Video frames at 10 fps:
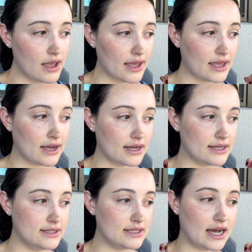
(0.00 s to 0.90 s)

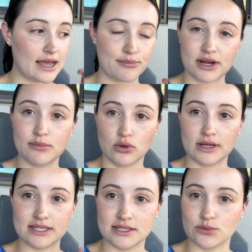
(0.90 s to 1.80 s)
And I
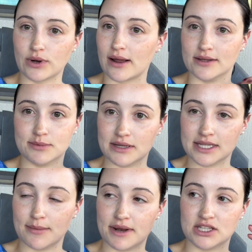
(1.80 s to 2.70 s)
pre-bolused when I was about
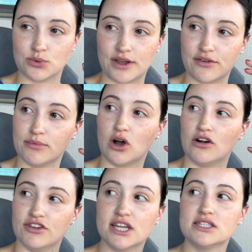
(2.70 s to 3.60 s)
10 minutes away from the
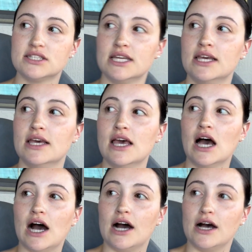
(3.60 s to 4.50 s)
office.
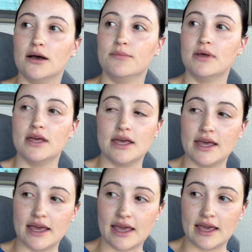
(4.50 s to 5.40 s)

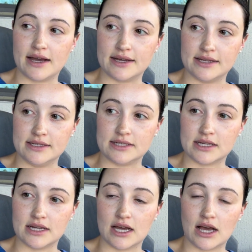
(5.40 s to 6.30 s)
And
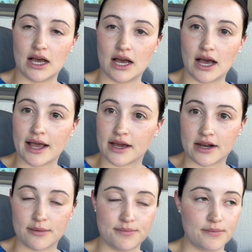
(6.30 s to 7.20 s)
I got
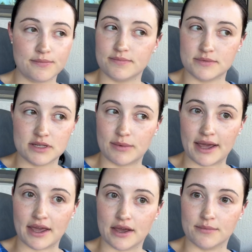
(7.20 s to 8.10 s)
up to
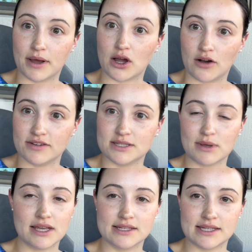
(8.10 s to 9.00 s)
my office
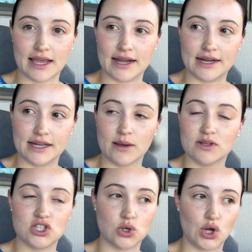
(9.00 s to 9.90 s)
space and I
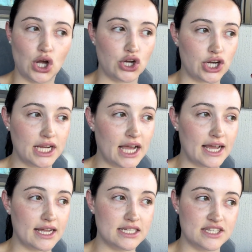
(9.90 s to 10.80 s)
was so hungry.
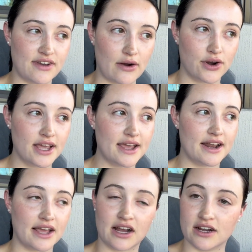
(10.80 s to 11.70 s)
I devoured it
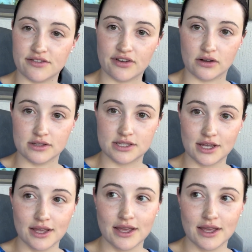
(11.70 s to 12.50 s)
and I kind of felt